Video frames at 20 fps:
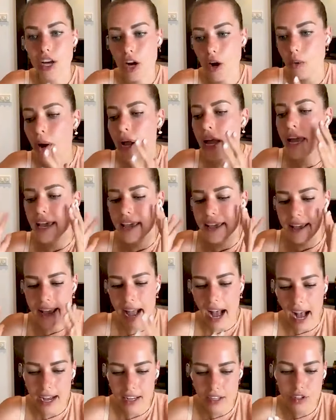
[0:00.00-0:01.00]
no it
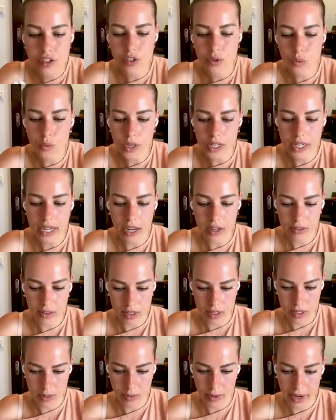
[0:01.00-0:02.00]
has to work out
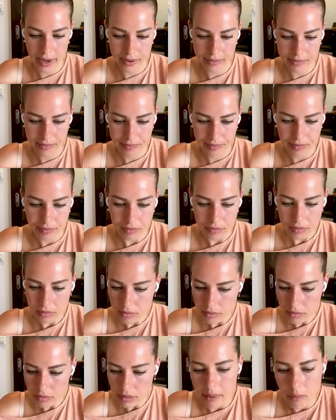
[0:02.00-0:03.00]
this way
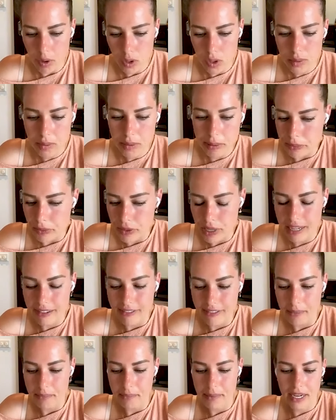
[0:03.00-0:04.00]
most people give
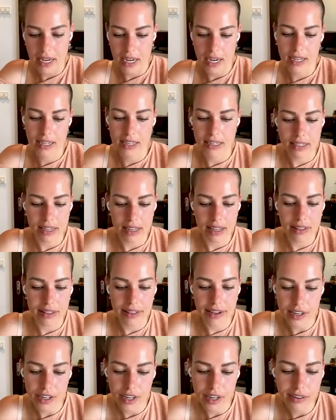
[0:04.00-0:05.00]
up because
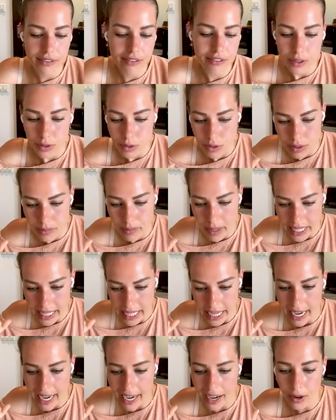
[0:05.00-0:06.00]
they're confused by the
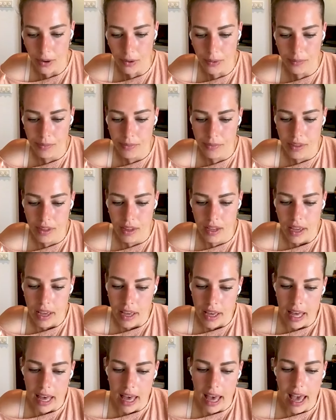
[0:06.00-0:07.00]
how
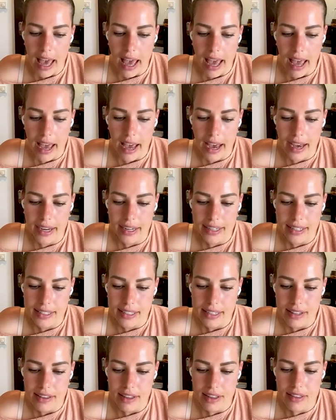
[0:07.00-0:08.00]
and
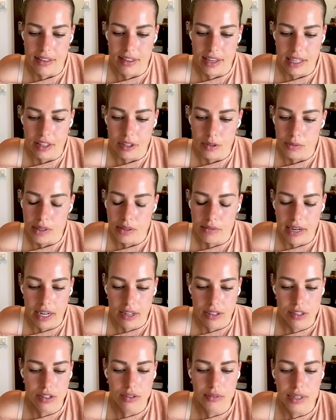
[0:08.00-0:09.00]
they think the
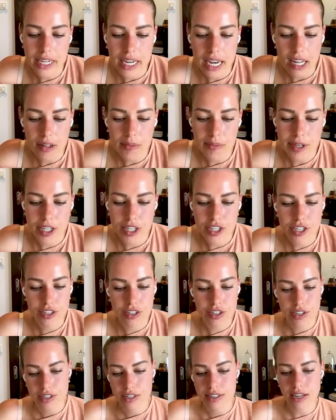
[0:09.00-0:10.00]
reroutes and
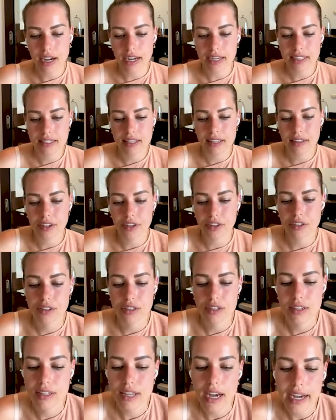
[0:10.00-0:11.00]
recalibrations are signs that the
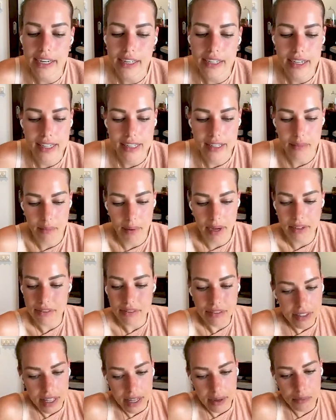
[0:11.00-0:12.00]
desire isn't meant
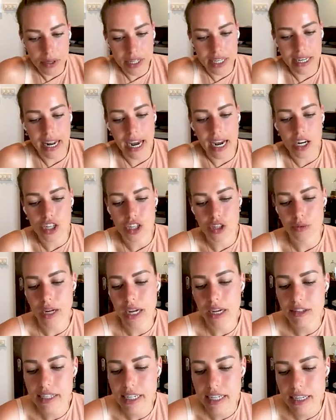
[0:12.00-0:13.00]
for them when in
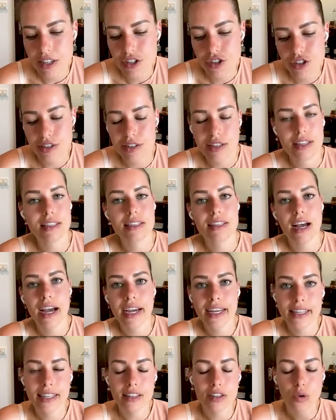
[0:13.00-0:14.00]
actuality it's just a
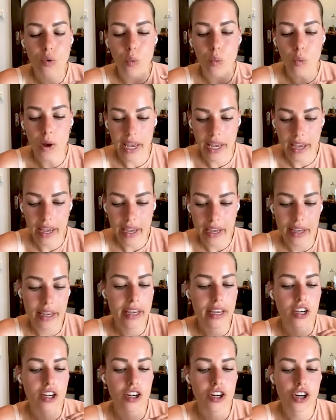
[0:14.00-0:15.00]
sign that the way
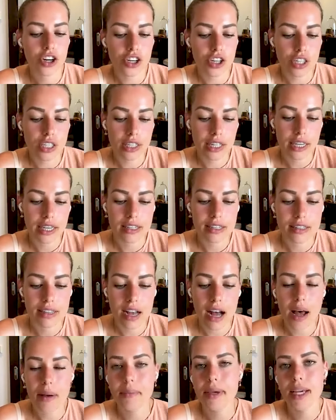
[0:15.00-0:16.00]
it currently is
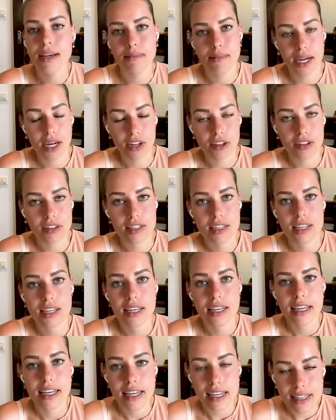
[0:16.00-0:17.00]
coming about
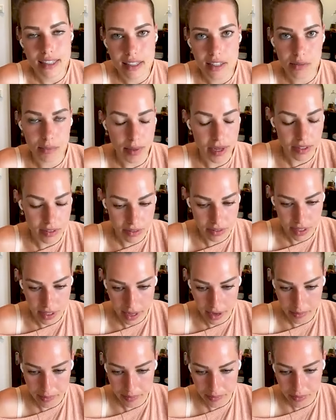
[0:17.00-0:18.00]
isn't meant for
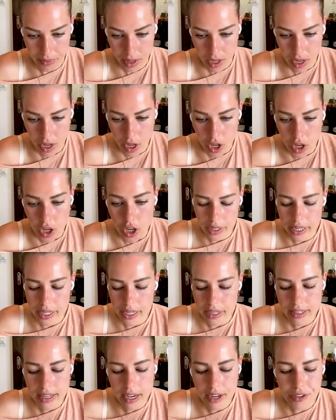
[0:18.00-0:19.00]
them
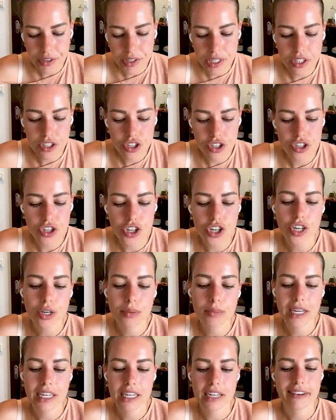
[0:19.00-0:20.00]
here's how you can
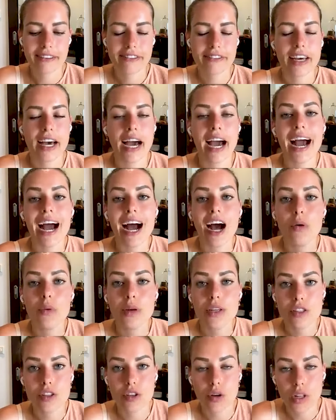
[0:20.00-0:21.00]
determine if the how
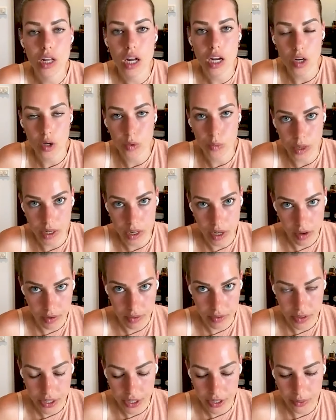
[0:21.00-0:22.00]
is no longer working
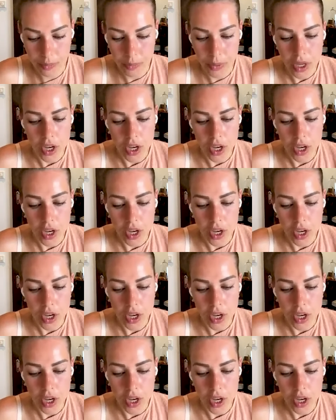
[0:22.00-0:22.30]
for you.